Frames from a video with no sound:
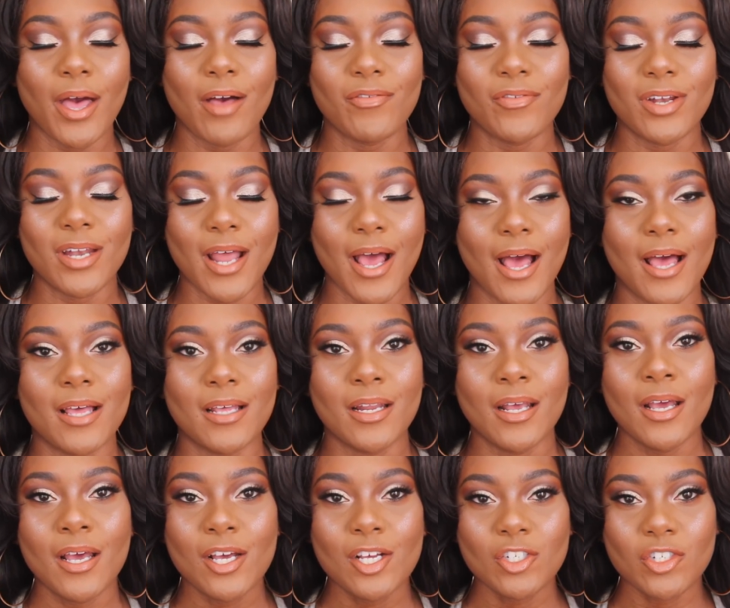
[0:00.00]
have not
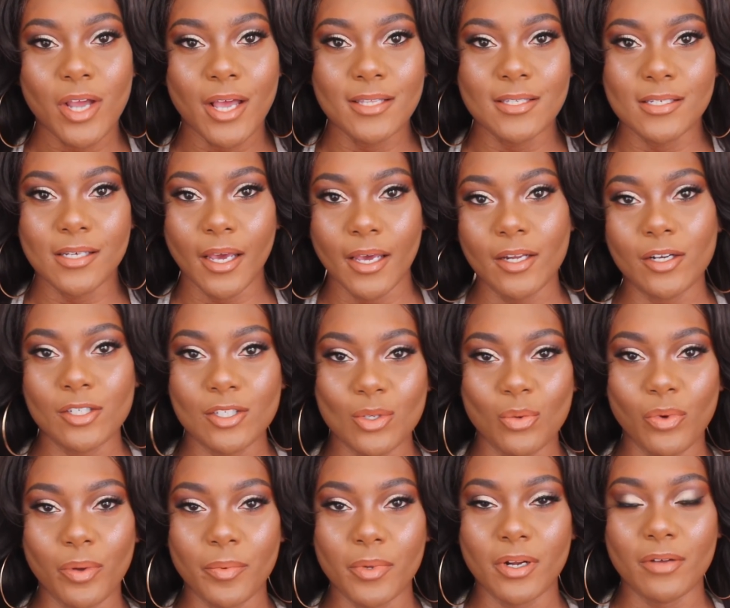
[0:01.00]
tried to cater
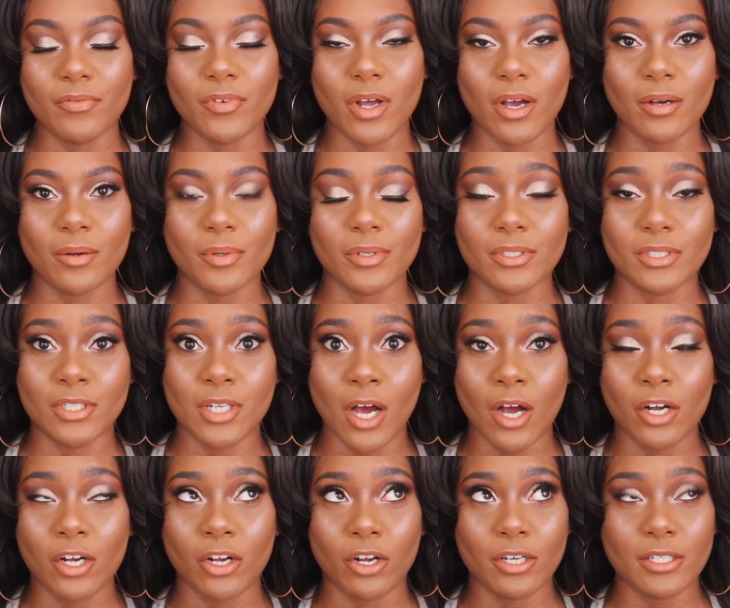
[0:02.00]
to women of
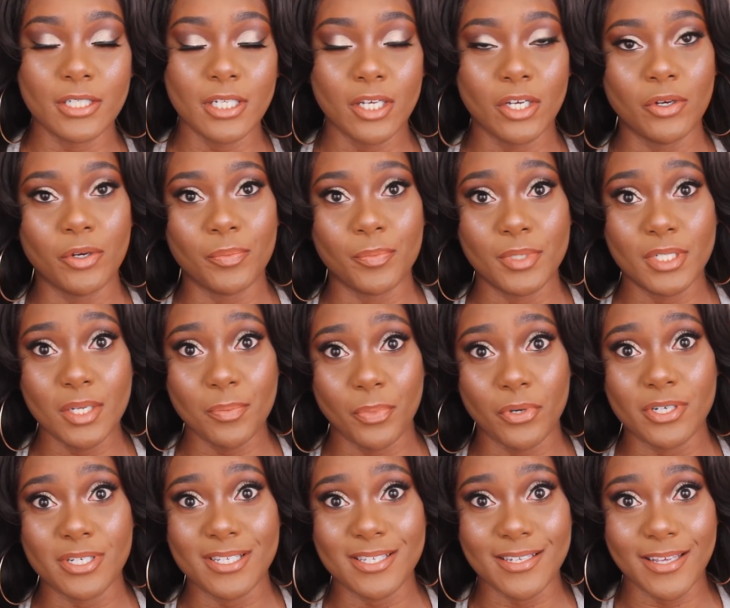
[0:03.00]
darker or
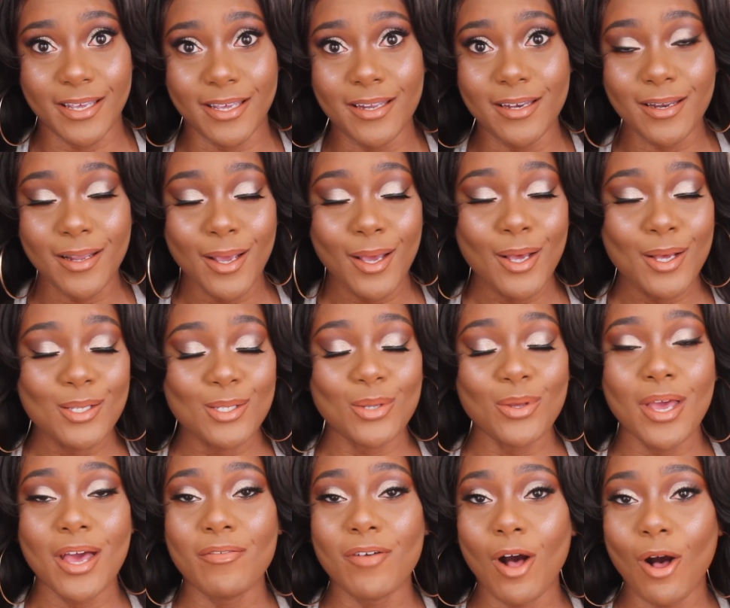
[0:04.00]
deeper skin. So
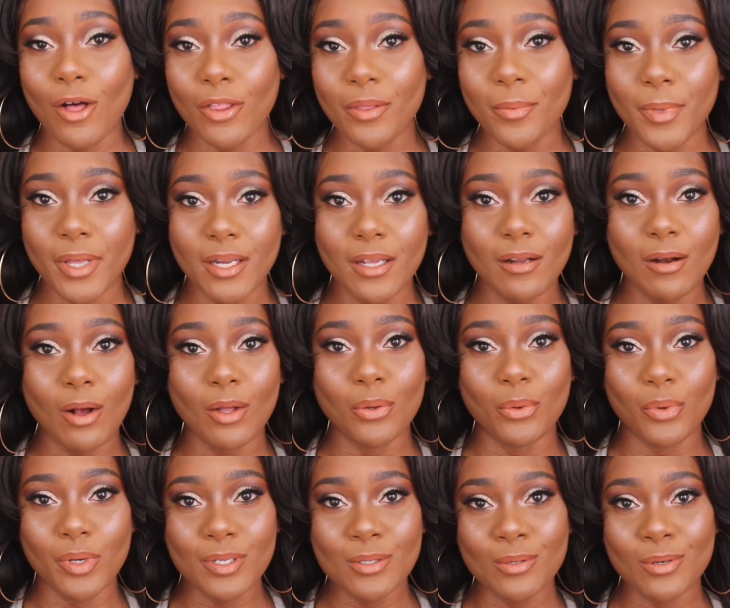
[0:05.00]
you have all the money and all
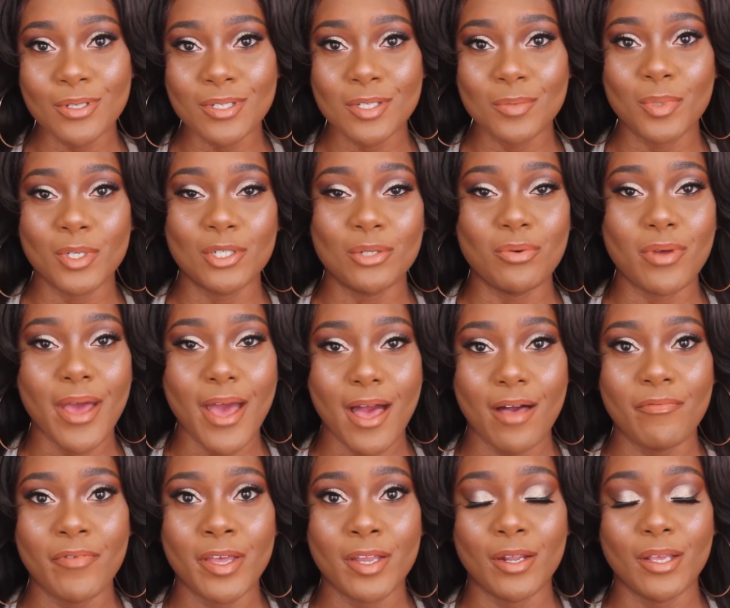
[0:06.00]
the resources, but you
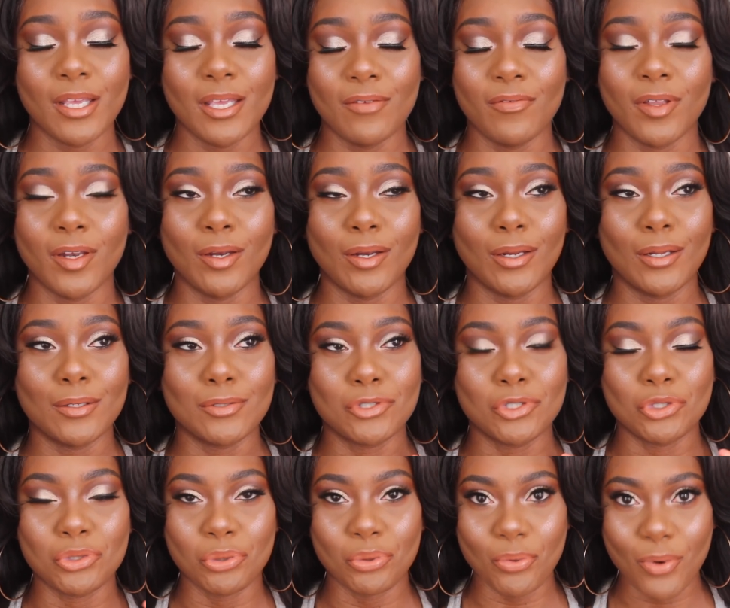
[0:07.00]
haven't even
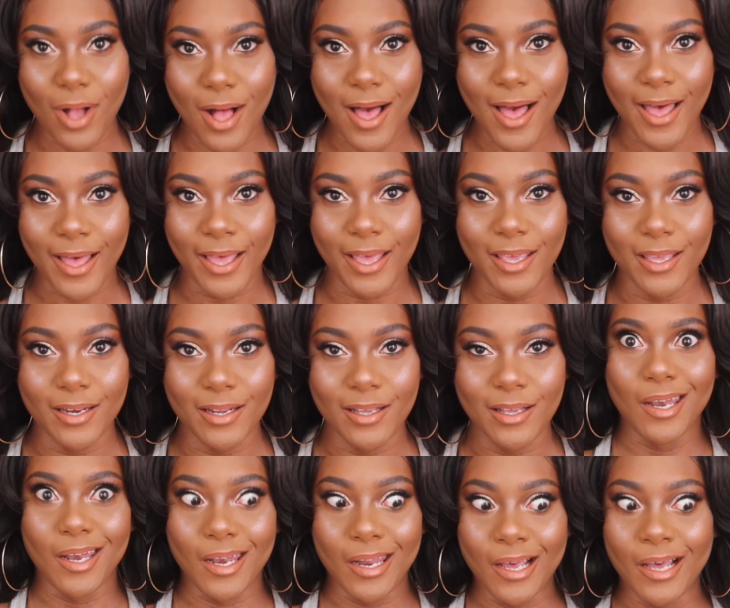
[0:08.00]
tried.
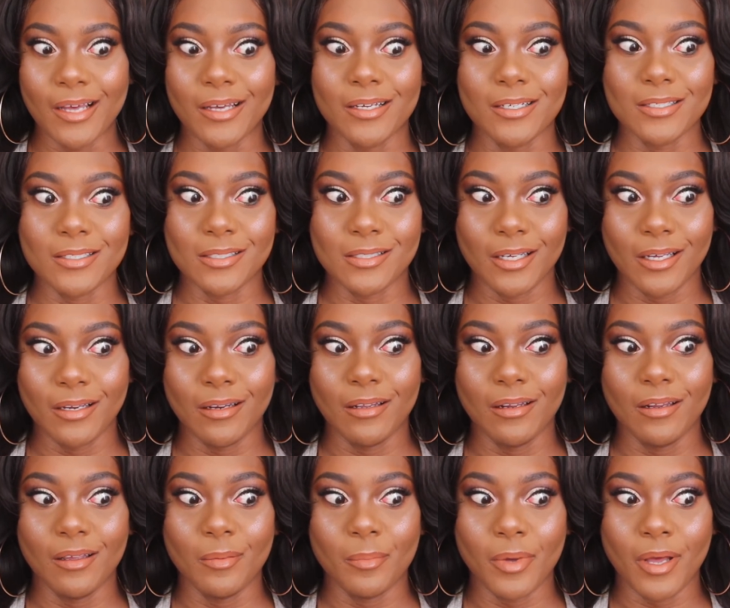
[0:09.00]
Not gonna shade
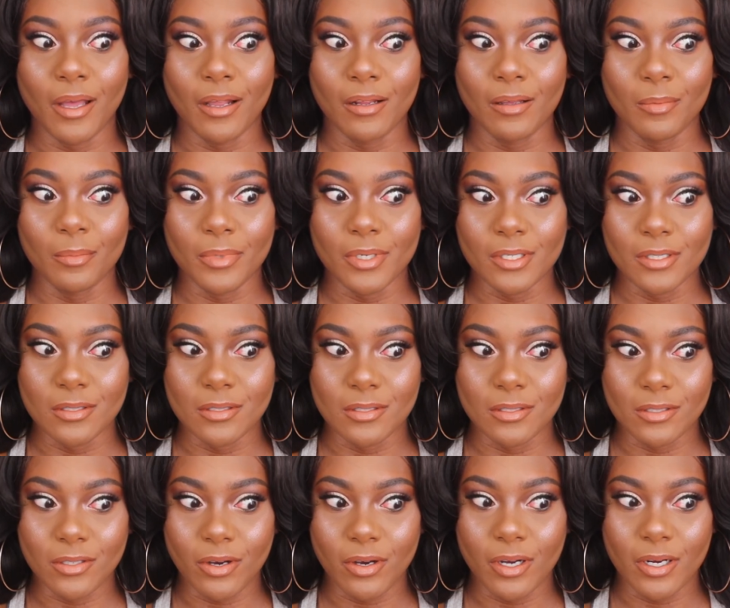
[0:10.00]
anybody, but
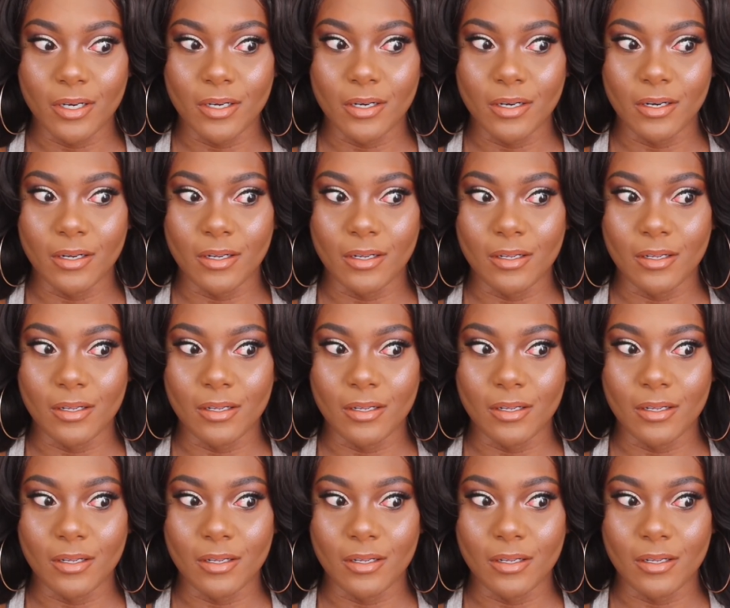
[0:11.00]
Tarte,